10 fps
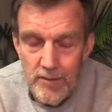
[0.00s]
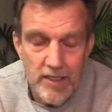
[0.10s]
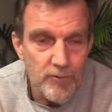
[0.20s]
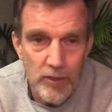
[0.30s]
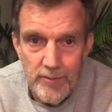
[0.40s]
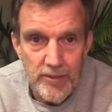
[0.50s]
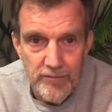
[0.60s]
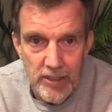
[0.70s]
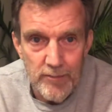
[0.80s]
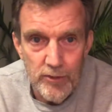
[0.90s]
everyone going to be
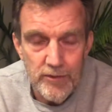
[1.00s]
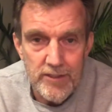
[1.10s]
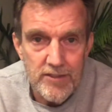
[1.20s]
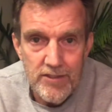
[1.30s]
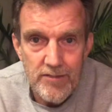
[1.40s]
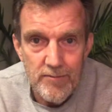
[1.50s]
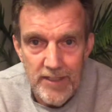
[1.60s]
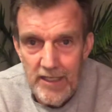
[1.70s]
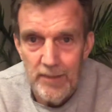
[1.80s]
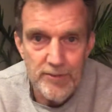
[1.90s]
available
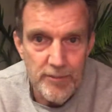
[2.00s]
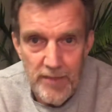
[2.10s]
that helps him